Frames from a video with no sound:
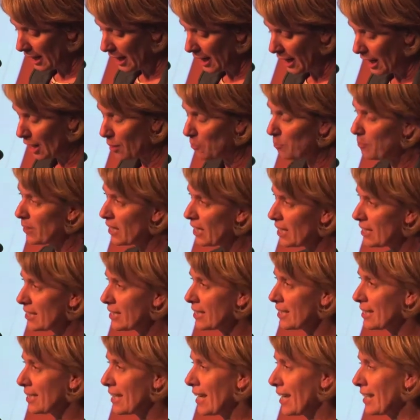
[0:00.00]
Um, but as I
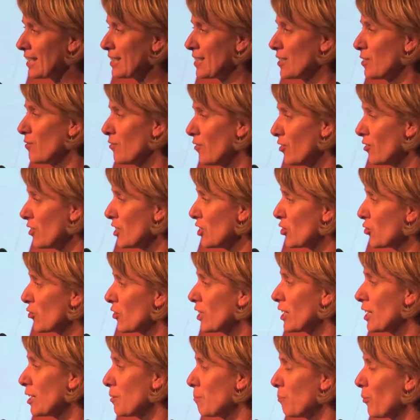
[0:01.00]
say, it's a very
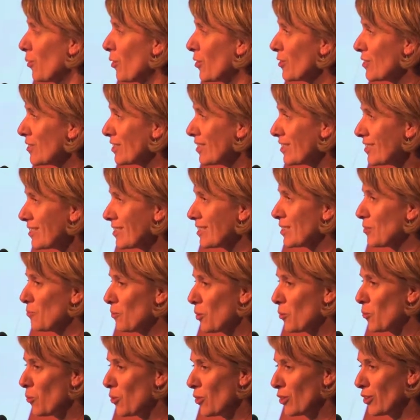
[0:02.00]
tricky process, and
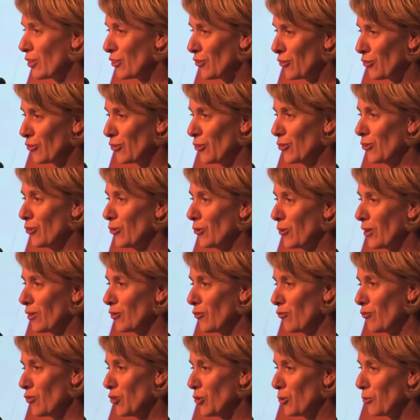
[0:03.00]
we're working through a
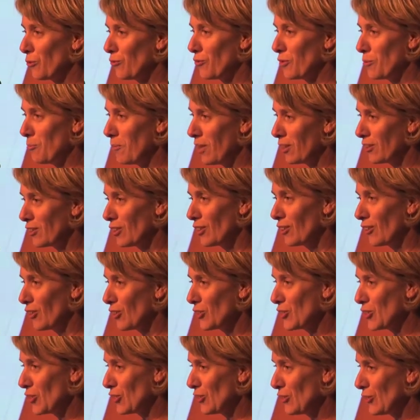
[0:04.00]
few of the
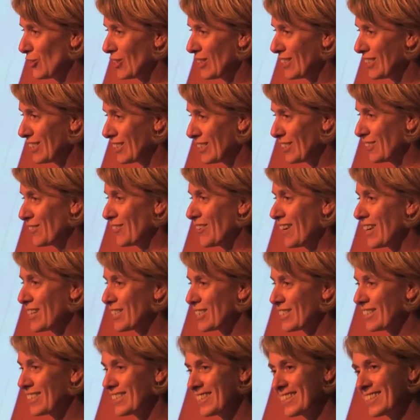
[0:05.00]
methodological
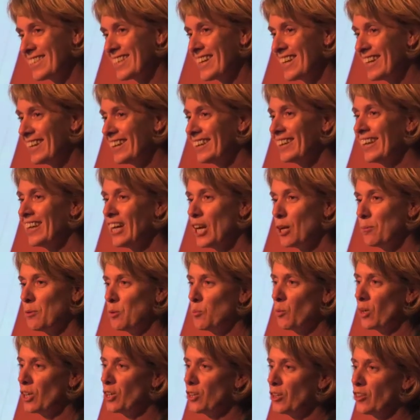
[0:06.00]
considerations there. I
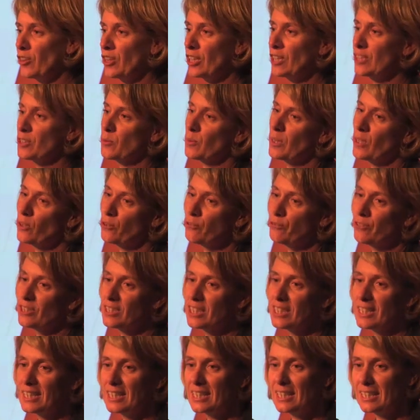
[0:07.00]
mean, one of the things we often
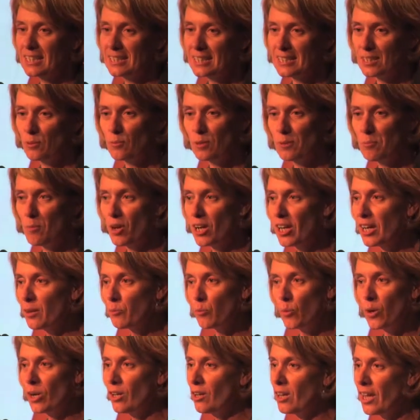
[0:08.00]
see is that we might
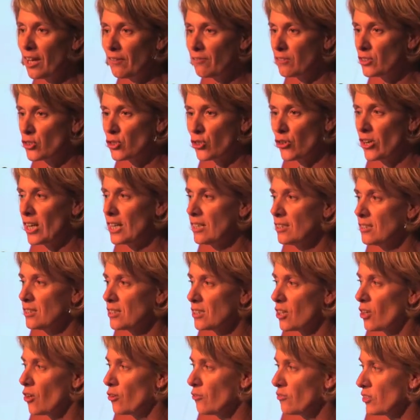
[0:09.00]
well have a trend
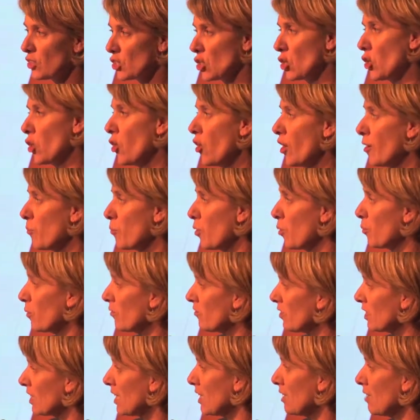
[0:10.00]
over time where
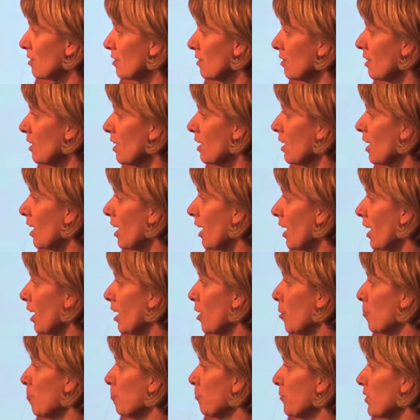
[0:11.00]
we've seen
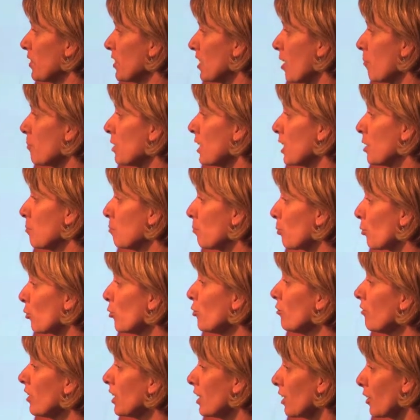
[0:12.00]
um, something
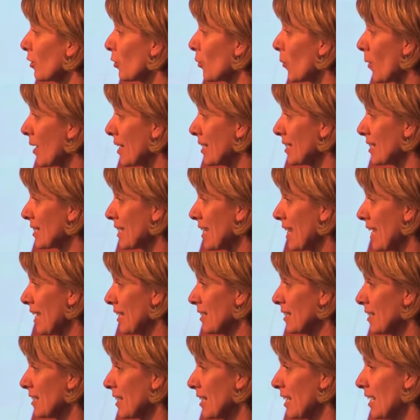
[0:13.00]
improving in
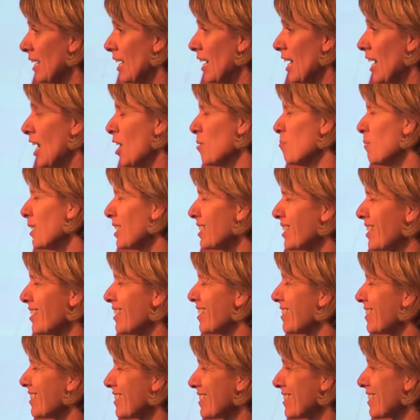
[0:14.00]
Queensland, um, but yet
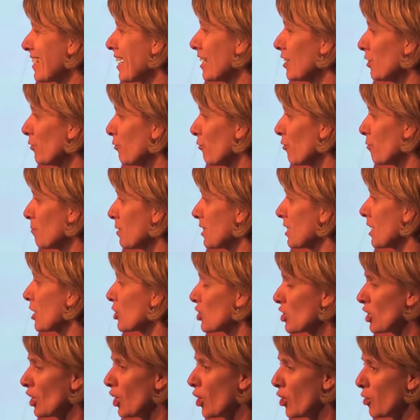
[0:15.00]
it started from
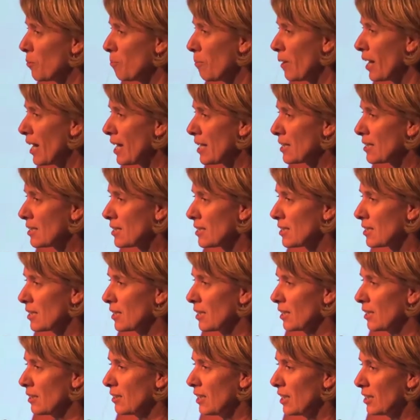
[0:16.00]
such a low base
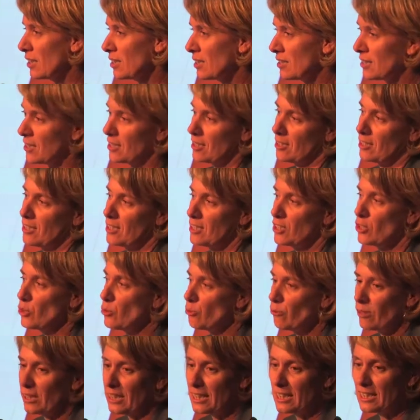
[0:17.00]
that it's still
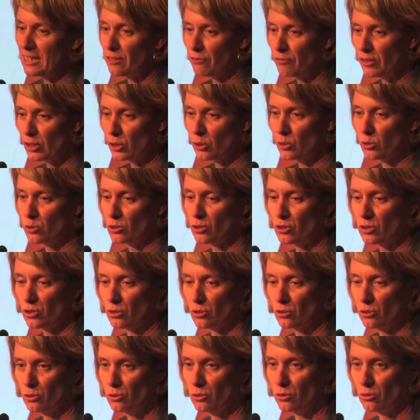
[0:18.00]
really difficult
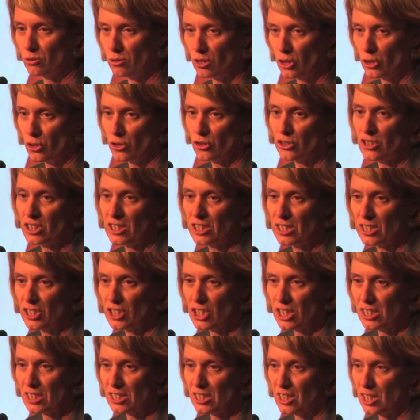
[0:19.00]
to, you know, to
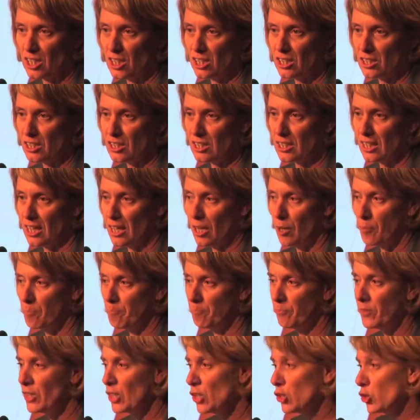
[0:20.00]
suggest that it's
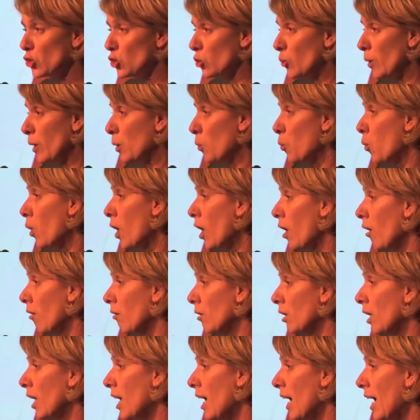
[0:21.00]
um, doing
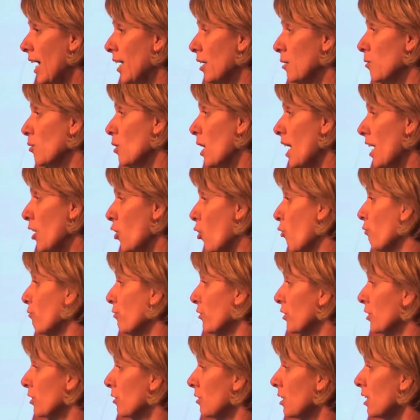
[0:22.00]
well. And, and
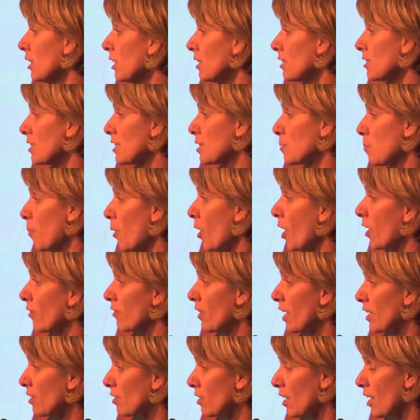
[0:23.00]
often, despite
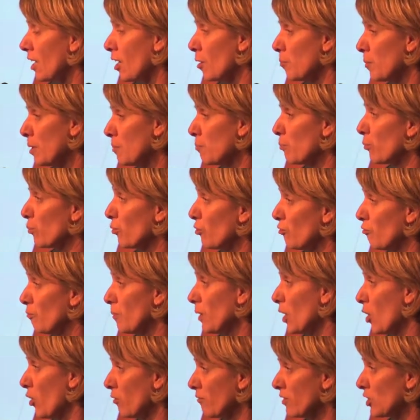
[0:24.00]
that um,
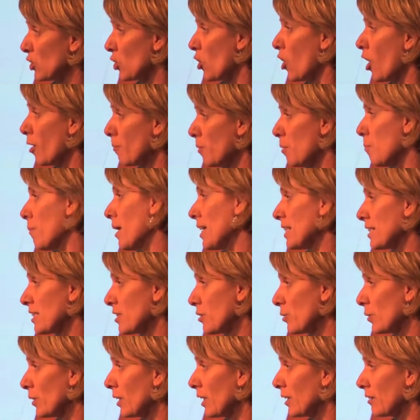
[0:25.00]
improvement over time, it may
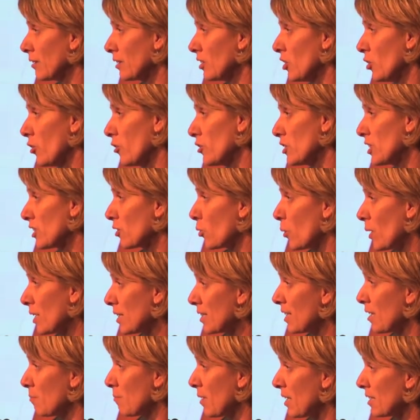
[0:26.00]
still, you know,
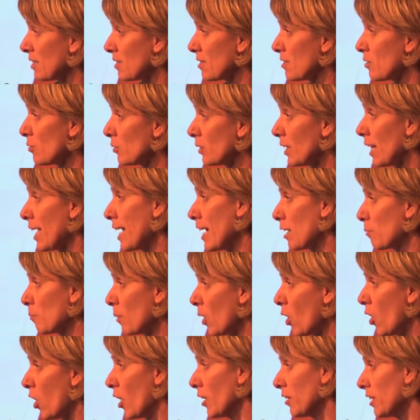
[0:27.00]
Queensland may still lag
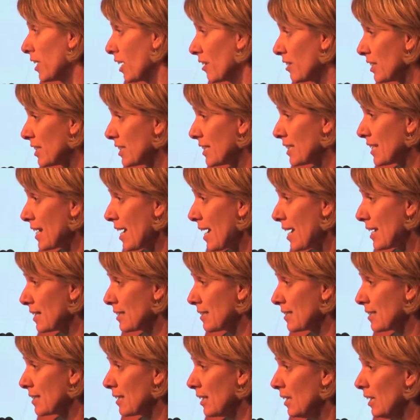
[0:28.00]
behind the other
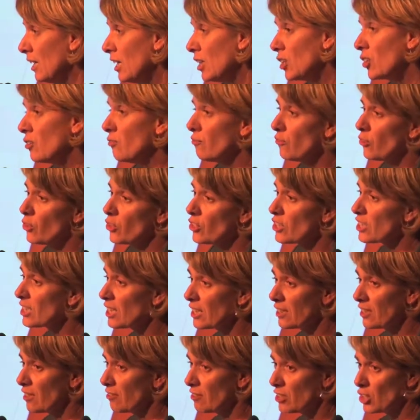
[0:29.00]
states.
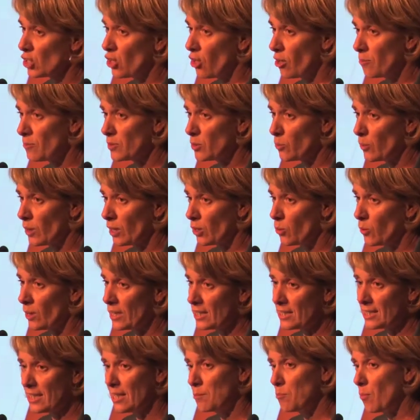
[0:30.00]
Conversely, there are times where
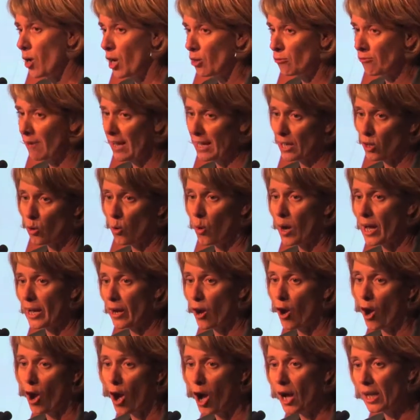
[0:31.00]
Queensland might rank quite
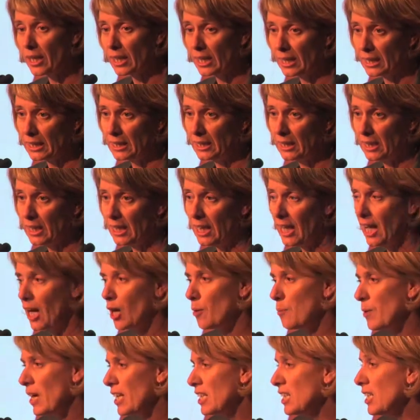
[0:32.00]
highly,
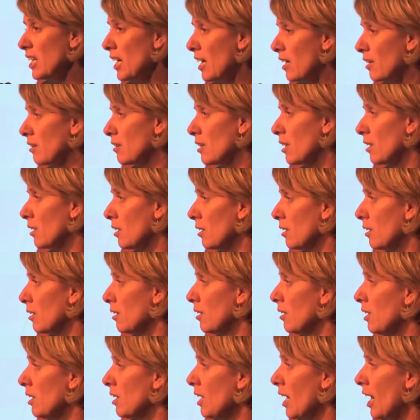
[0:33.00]
um, and yet the
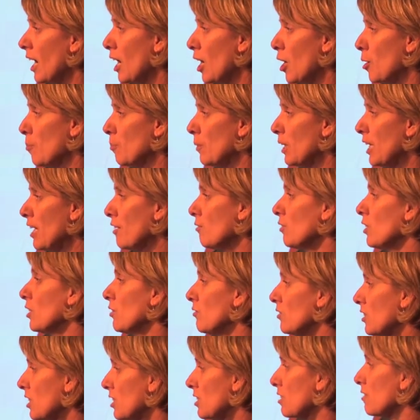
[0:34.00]
um, level
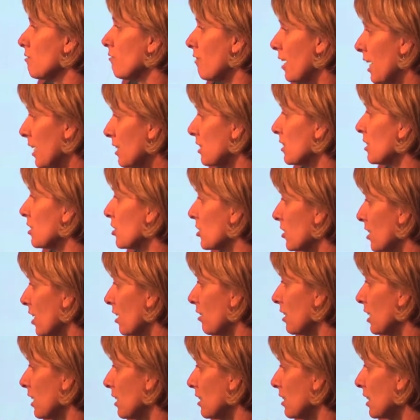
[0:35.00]
of disadvantage
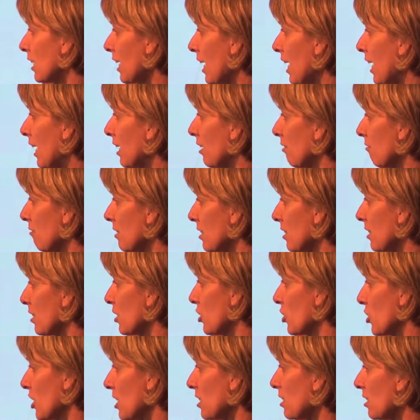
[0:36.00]
that the indicator is
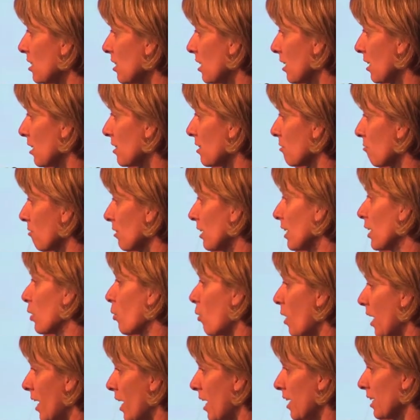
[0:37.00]
suggesting is really
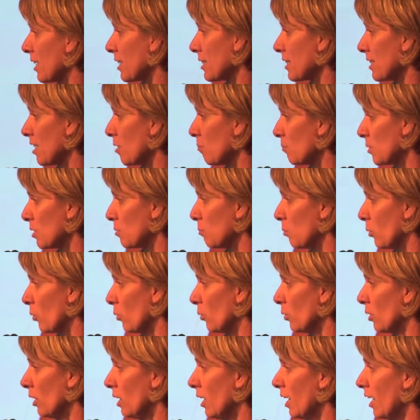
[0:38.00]
quite
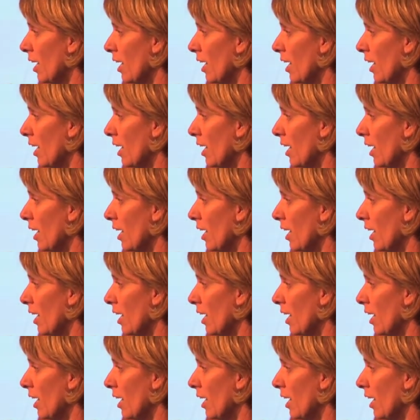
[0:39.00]
unacceptable.